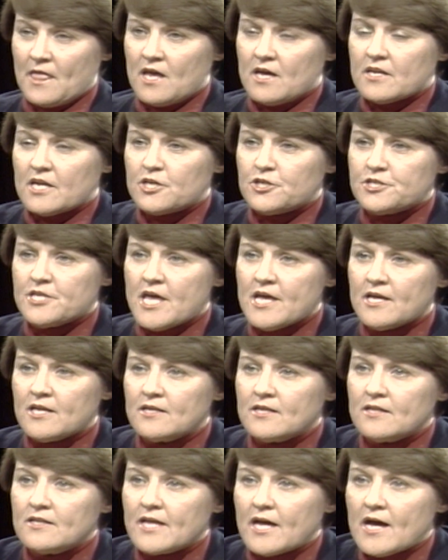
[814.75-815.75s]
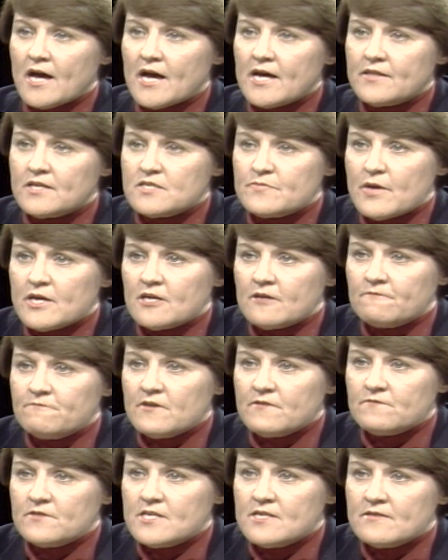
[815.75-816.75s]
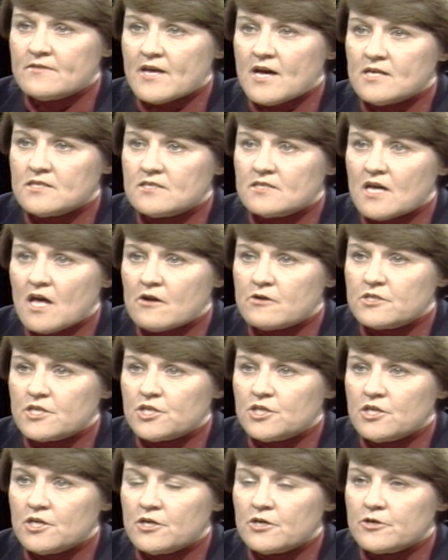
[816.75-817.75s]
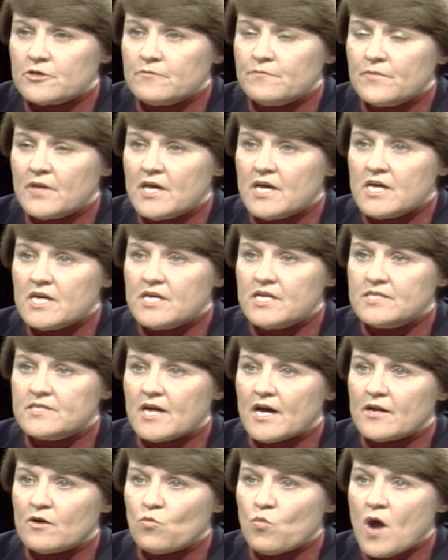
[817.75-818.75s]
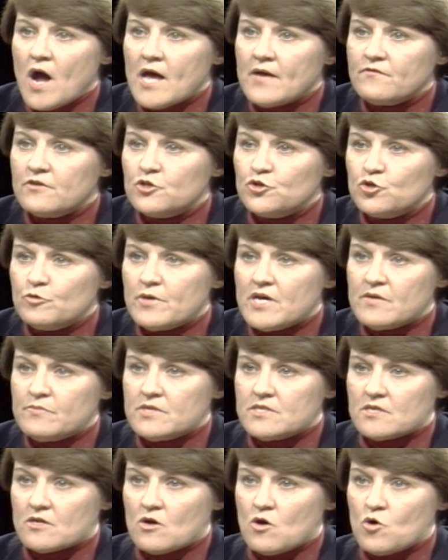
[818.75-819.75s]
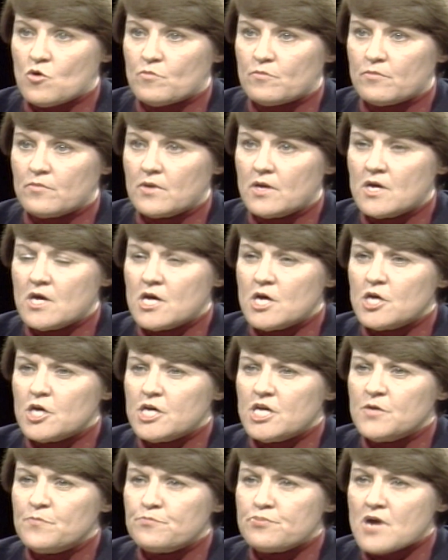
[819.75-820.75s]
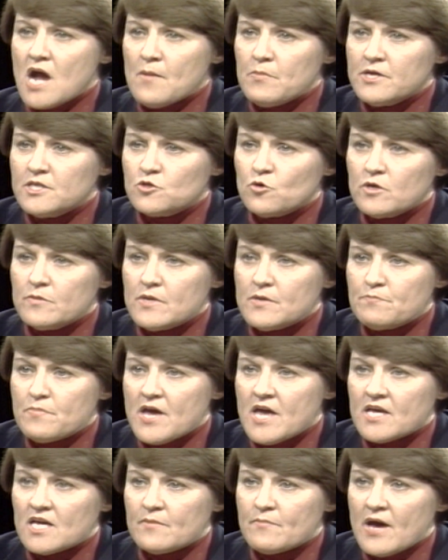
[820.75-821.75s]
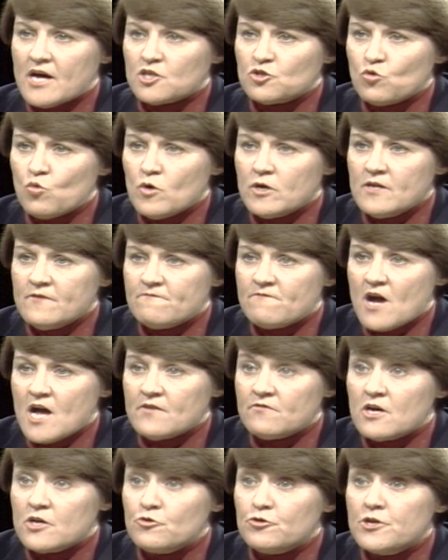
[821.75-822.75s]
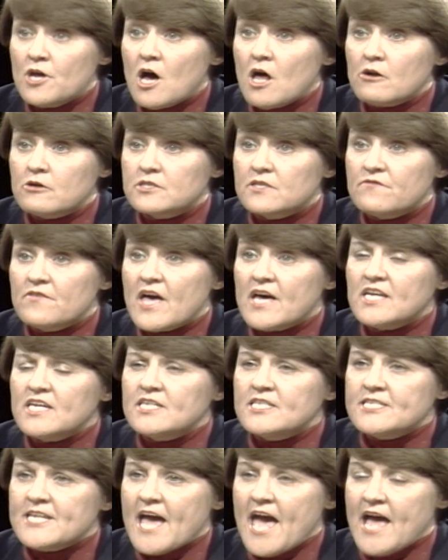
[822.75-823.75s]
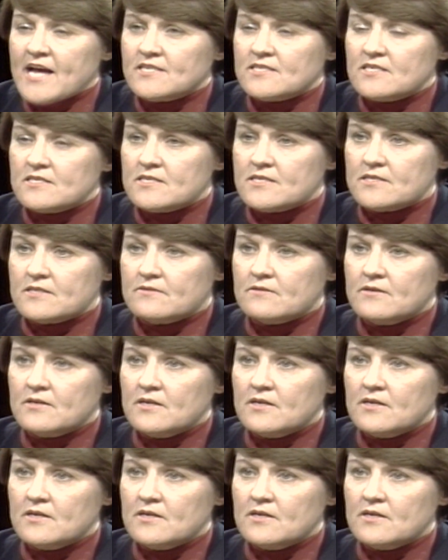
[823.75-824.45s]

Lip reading: Now you take a little guy that's making $15,000 a year, he's got a wife and two babies at home. He probably is going to be paying about $2,500 of that in taxes.